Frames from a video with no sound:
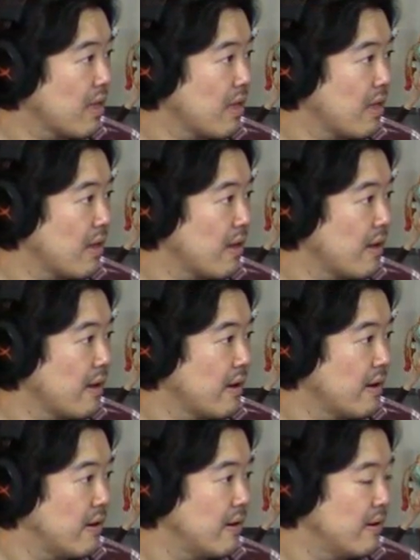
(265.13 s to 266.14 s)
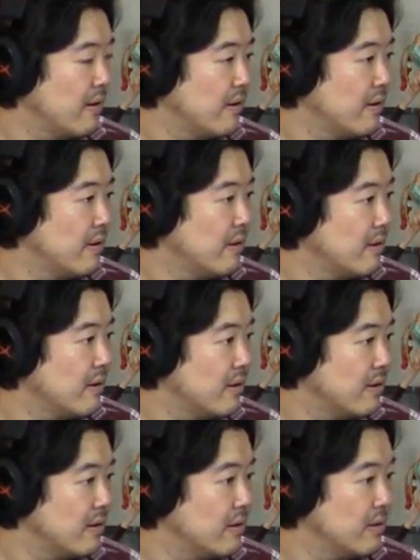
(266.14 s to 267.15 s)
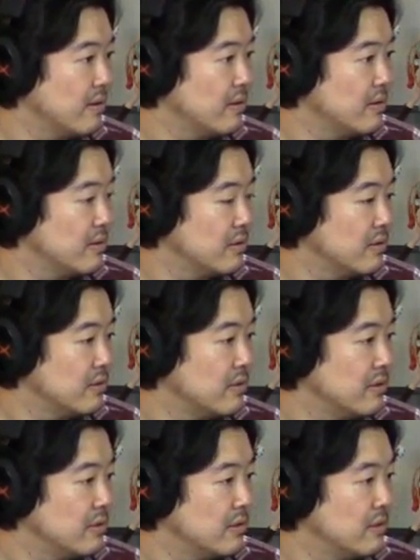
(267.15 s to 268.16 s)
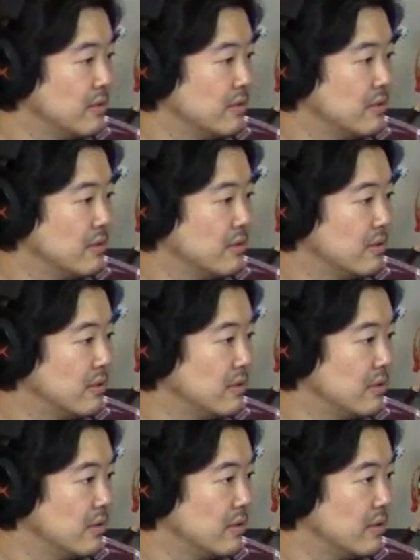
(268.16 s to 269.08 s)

(silent)